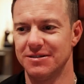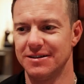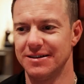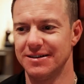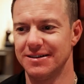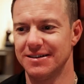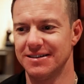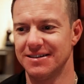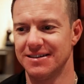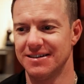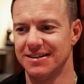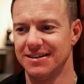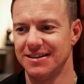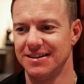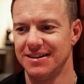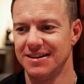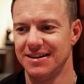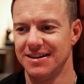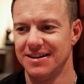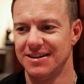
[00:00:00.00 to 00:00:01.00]
And
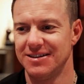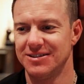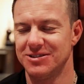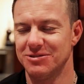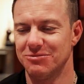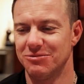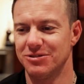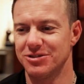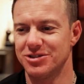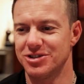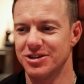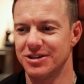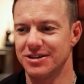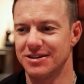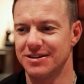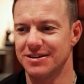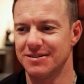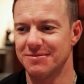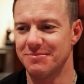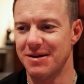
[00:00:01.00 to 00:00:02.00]
to watch it
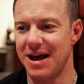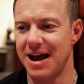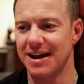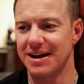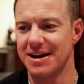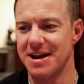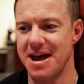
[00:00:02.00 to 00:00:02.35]
back